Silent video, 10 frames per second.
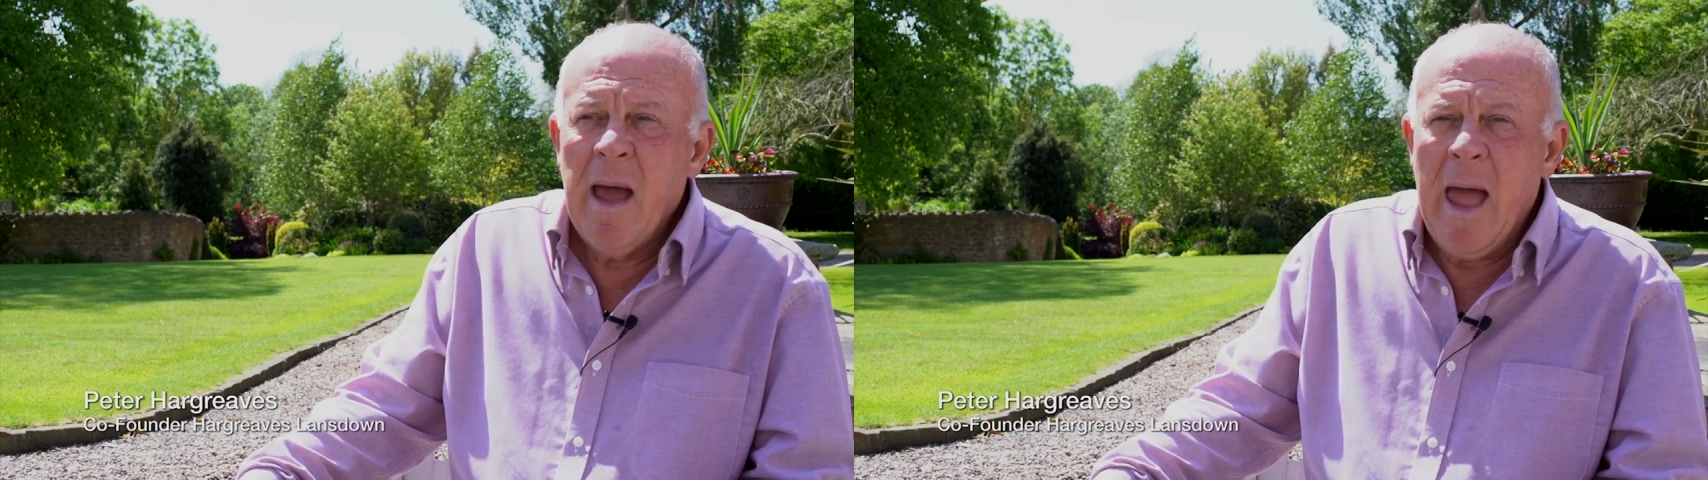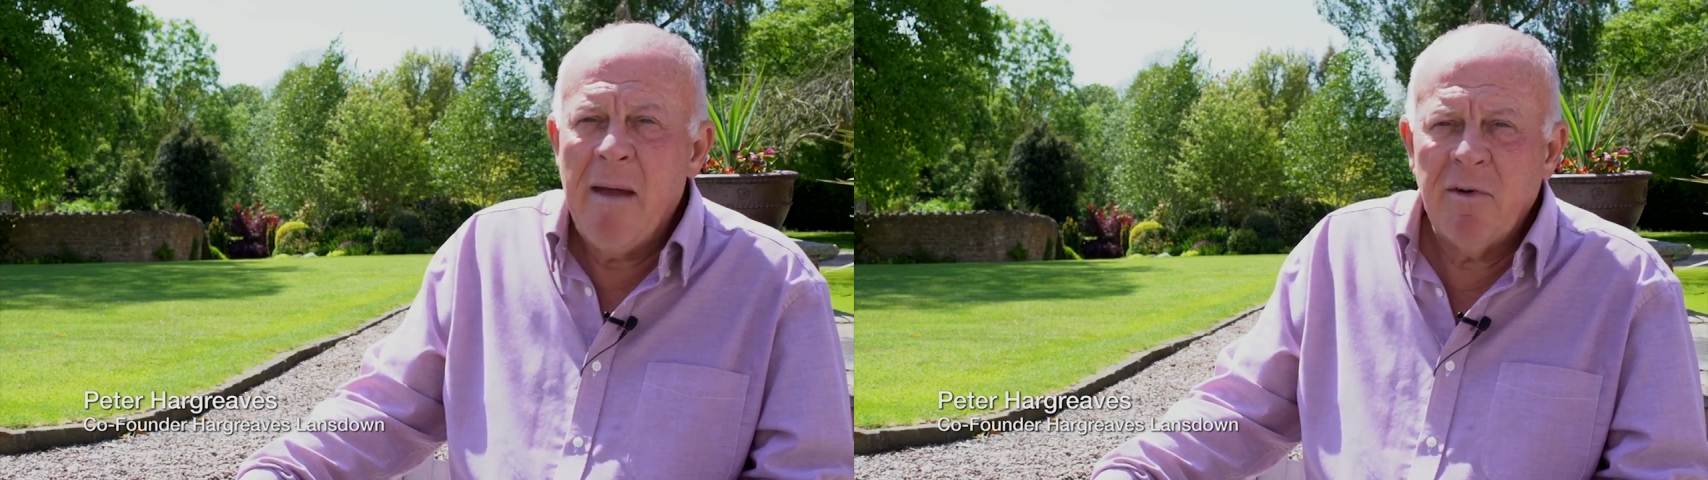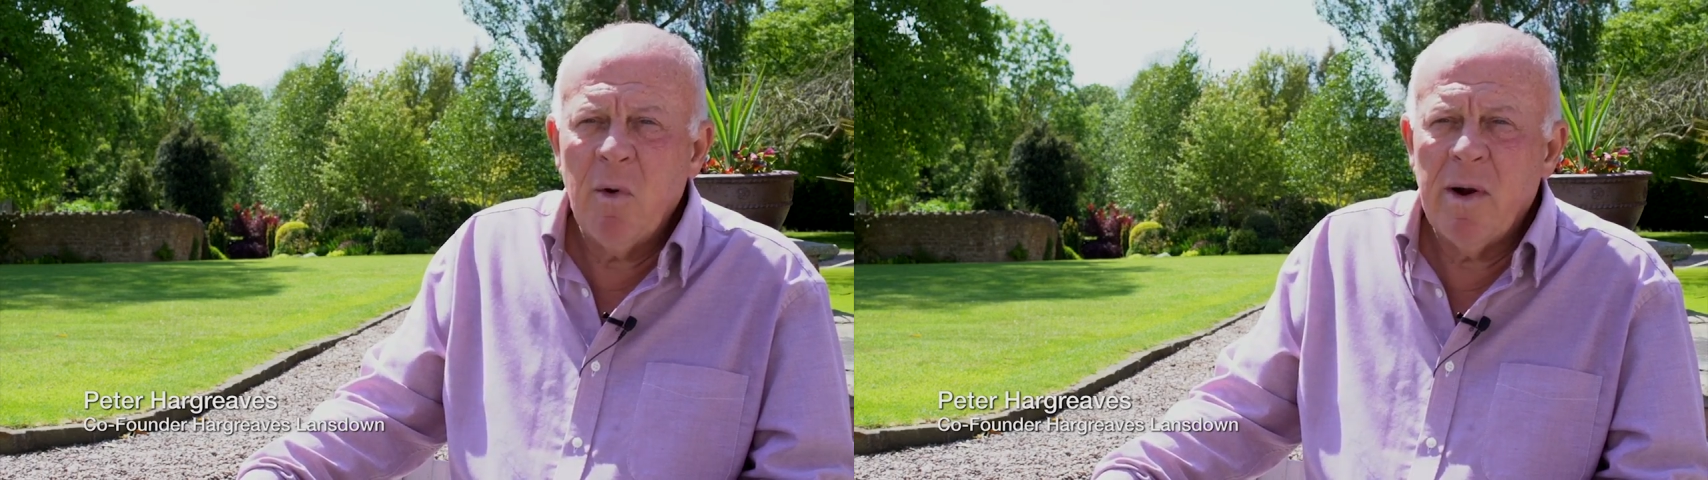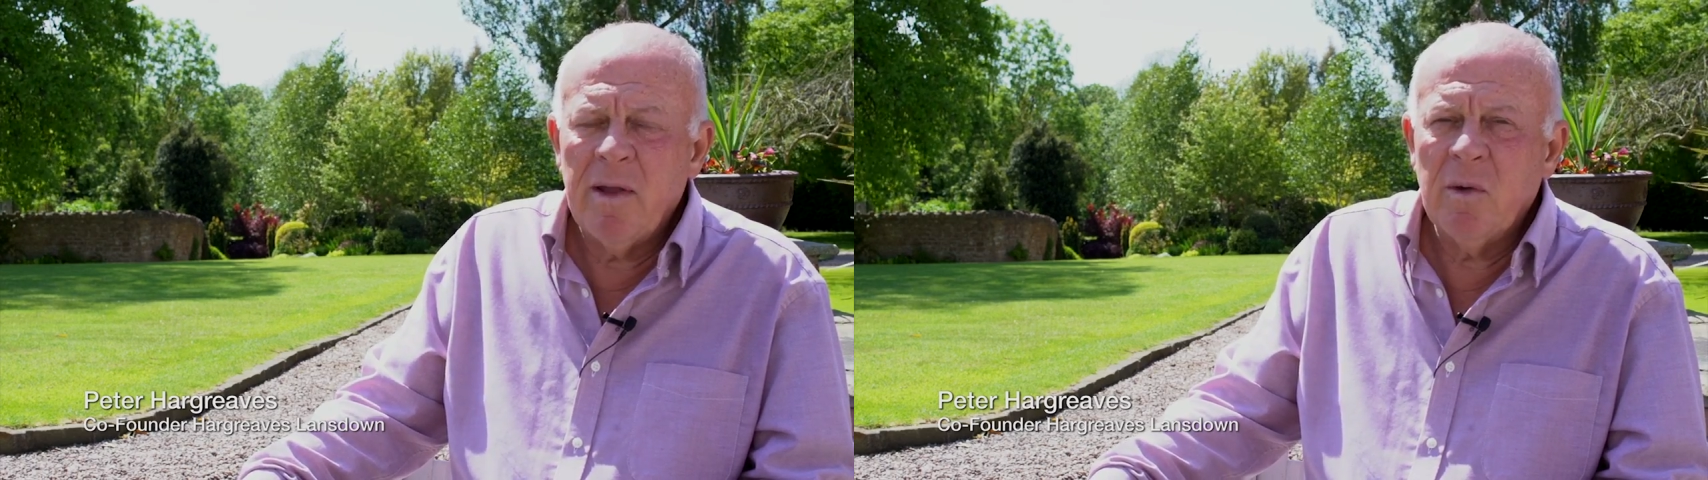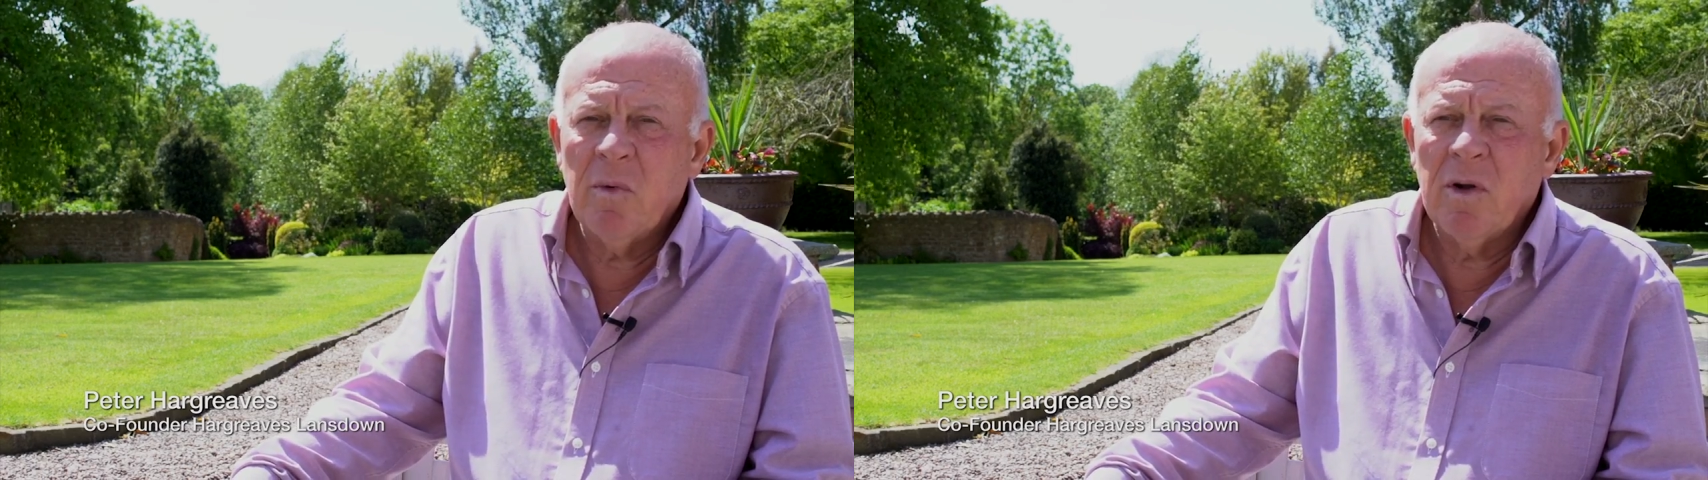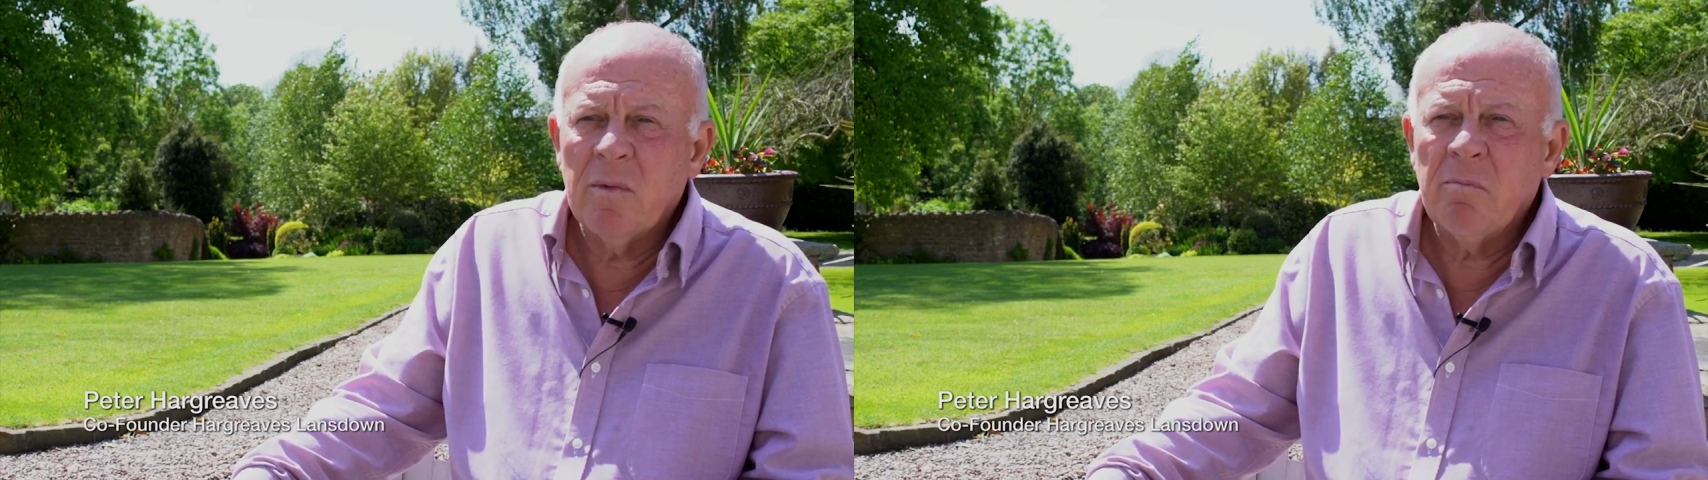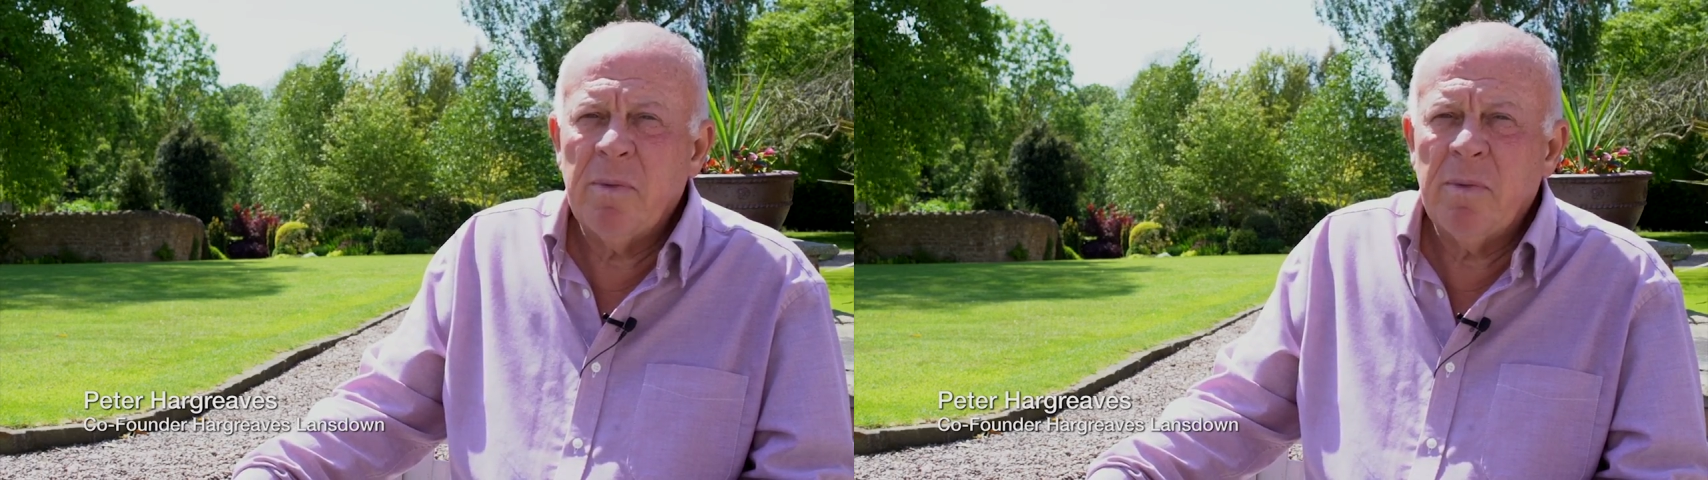Everywhere in the world,